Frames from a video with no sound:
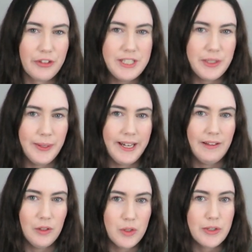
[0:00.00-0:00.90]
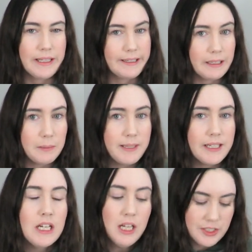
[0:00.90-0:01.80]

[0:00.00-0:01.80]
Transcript: redoing our laundry a little bit.